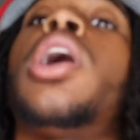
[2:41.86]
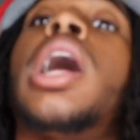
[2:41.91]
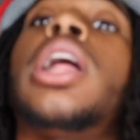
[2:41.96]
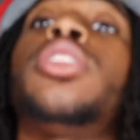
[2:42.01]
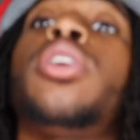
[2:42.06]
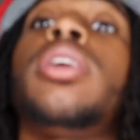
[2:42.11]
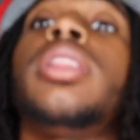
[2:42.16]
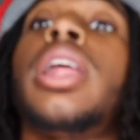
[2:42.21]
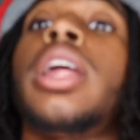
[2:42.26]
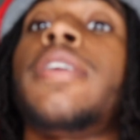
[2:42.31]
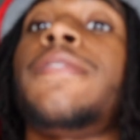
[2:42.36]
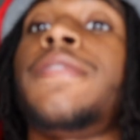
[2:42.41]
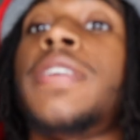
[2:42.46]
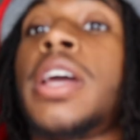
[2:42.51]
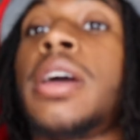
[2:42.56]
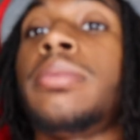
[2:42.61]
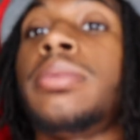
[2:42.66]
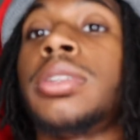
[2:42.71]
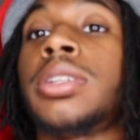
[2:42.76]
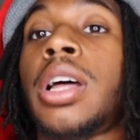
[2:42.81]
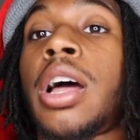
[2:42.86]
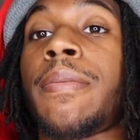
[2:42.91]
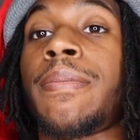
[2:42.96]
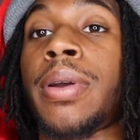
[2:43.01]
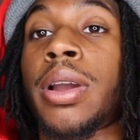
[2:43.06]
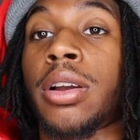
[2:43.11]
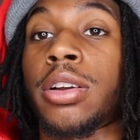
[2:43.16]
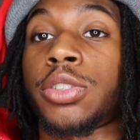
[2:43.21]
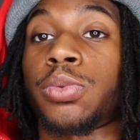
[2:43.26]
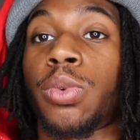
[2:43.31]
I know a lot of families, a lot of
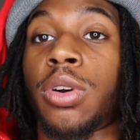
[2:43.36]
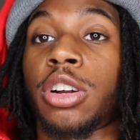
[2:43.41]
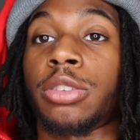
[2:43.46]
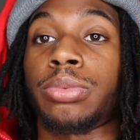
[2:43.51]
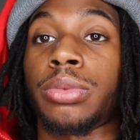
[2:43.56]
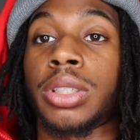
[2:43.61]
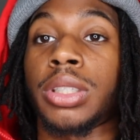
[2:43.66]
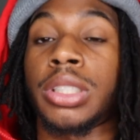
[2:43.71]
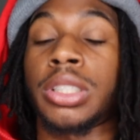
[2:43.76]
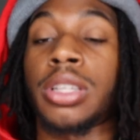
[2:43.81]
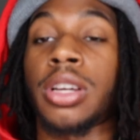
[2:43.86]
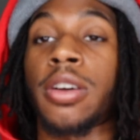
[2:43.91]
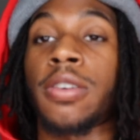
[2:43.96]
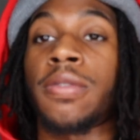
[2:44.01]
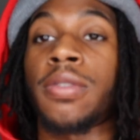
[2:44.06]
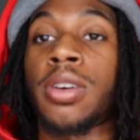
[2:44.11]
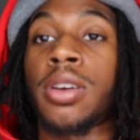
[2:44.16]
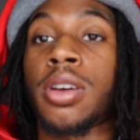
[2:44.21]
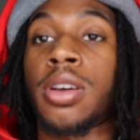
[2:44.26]
parents watch me and stuff.